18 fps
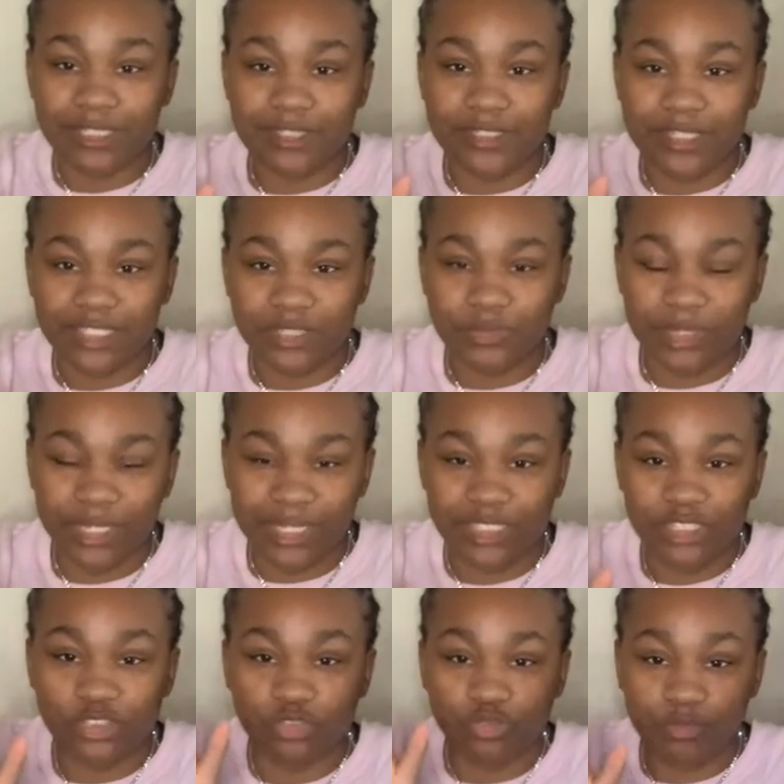these wigs
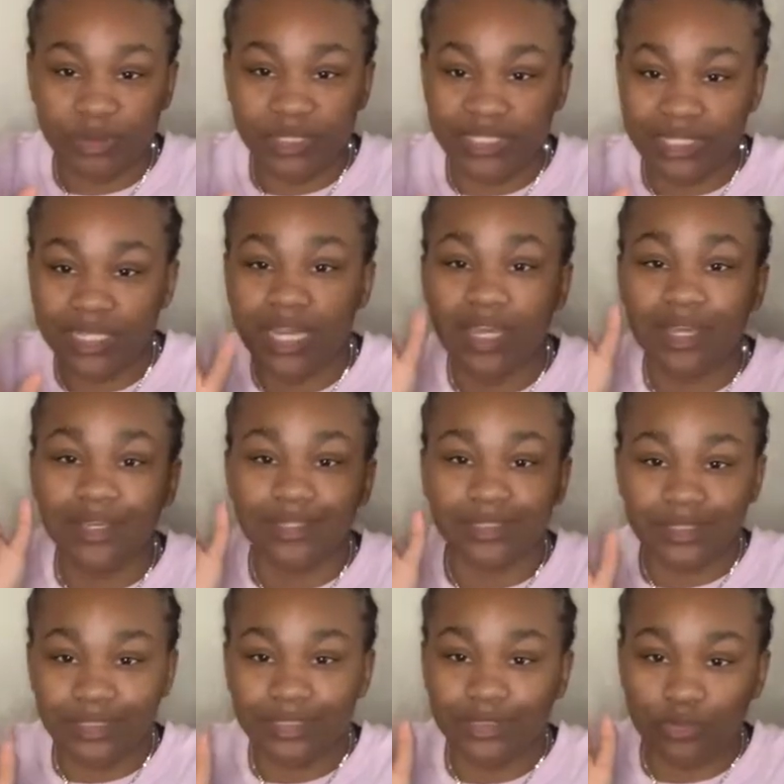to be
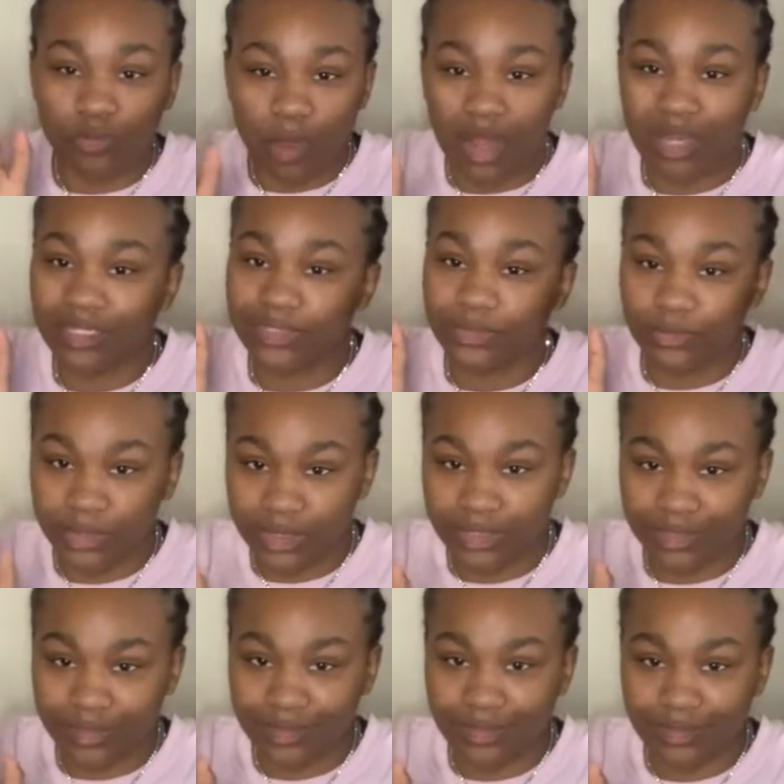good quality
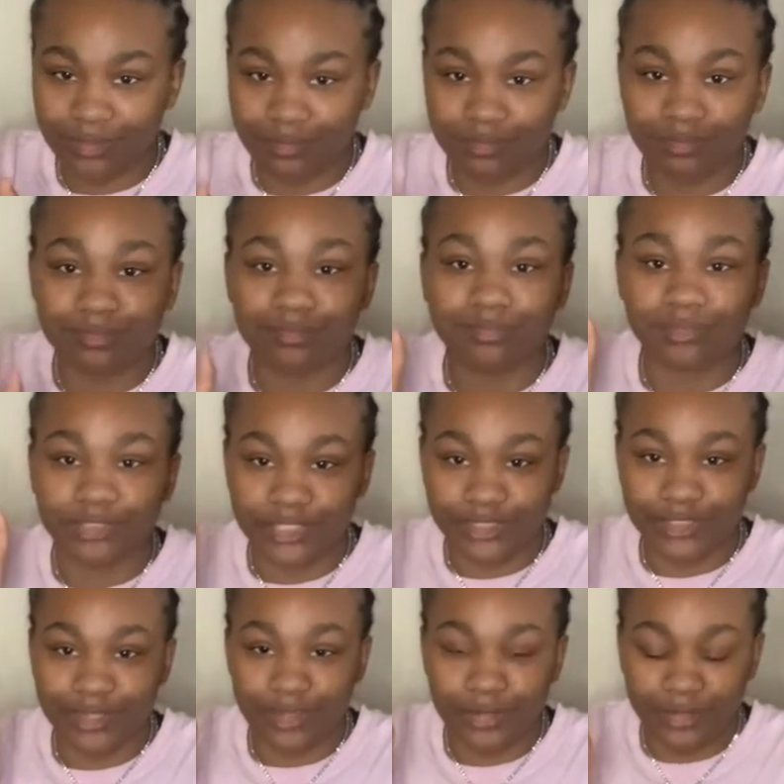wigs. Just so
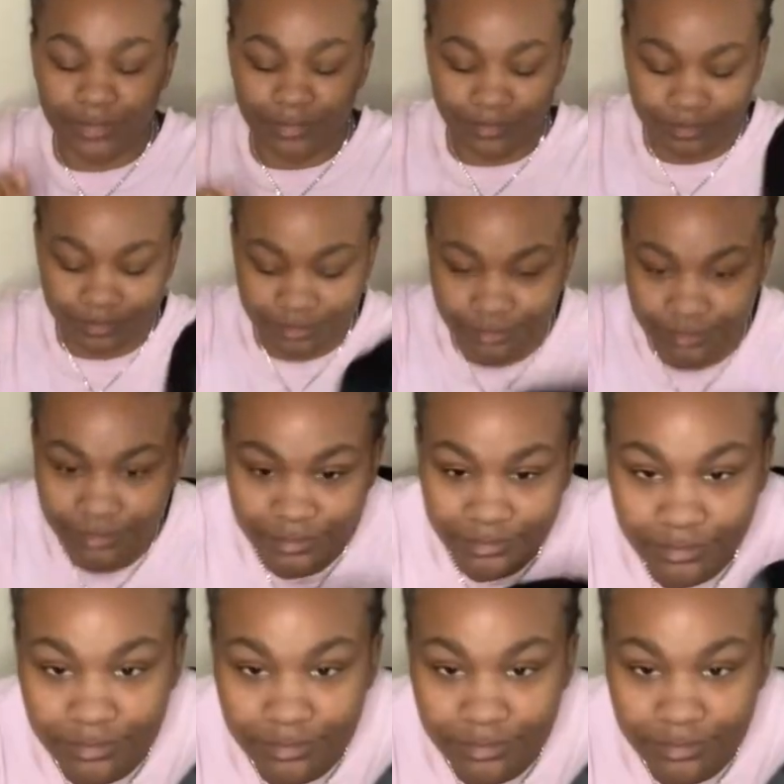y'all know.